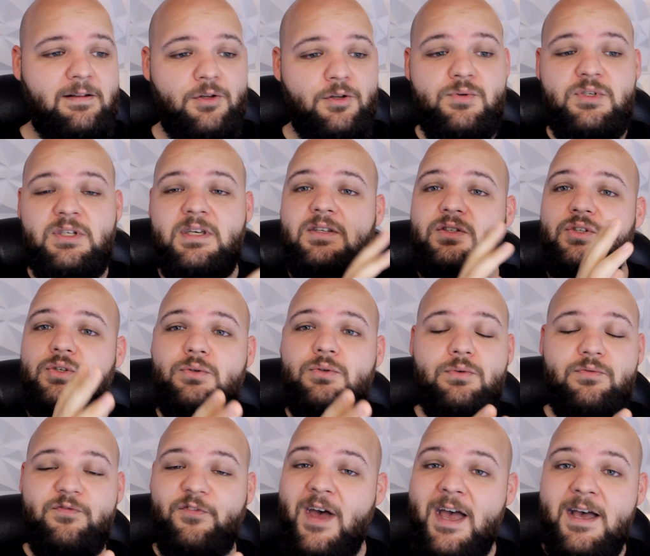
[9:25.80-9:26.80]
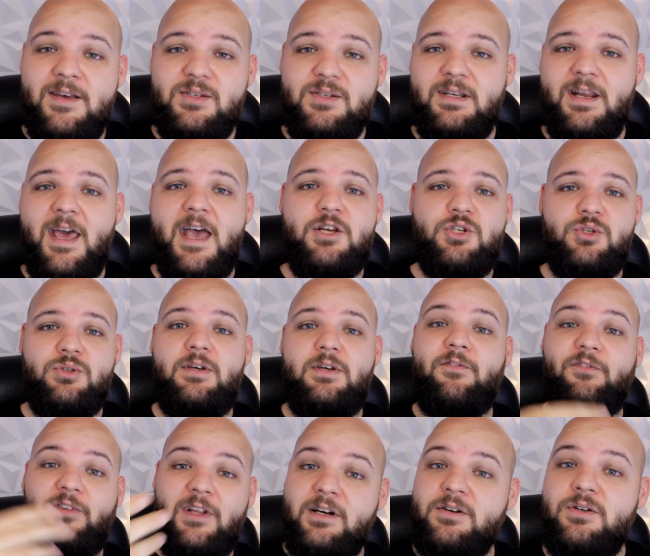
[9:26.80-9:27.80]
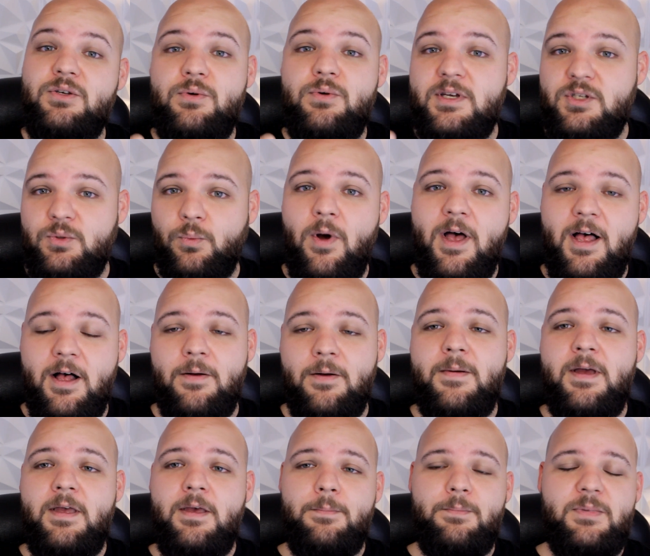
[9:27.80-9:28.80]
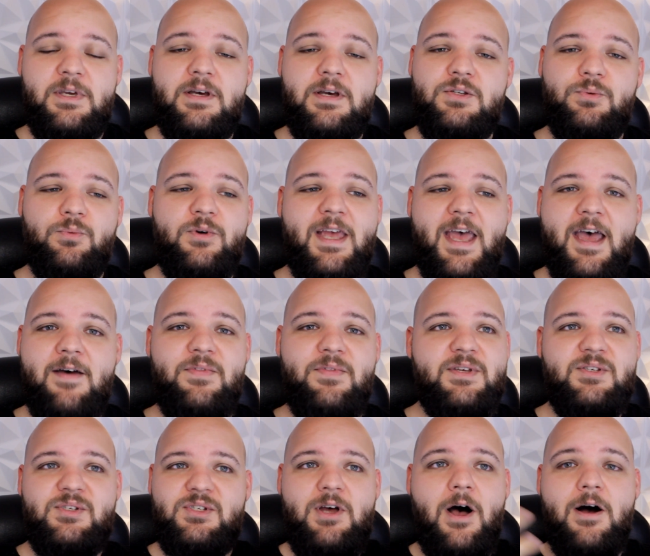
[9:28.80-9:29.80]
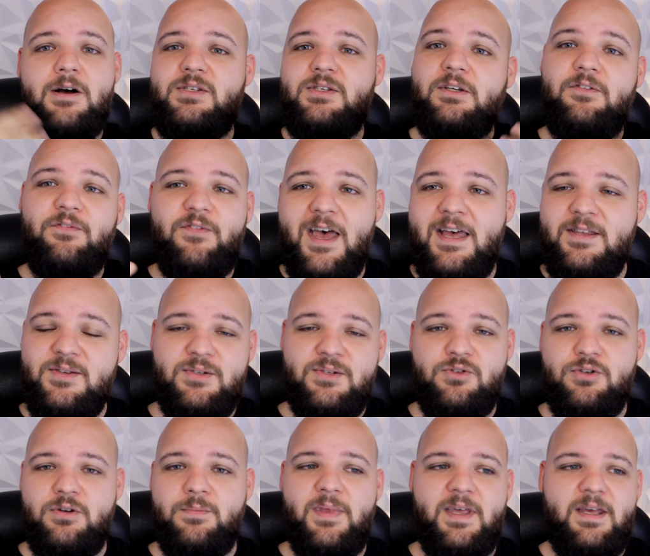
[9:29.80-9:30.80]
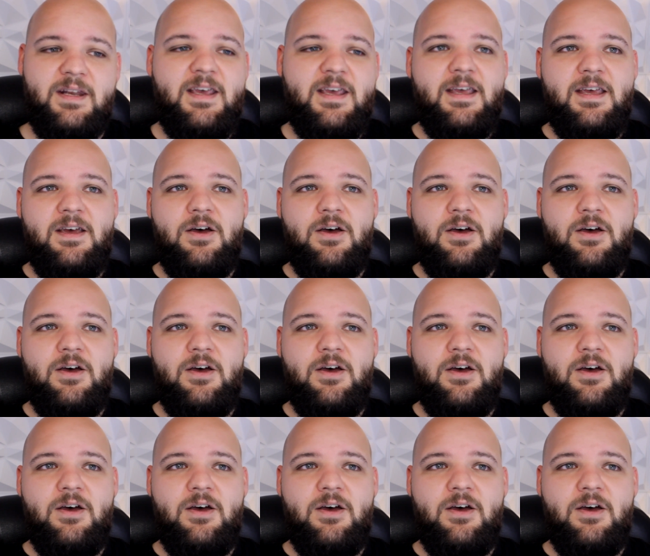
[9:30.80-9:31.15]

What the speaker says: Losing it too fast can actually flare you as well, because we have this toxic fat syndrome that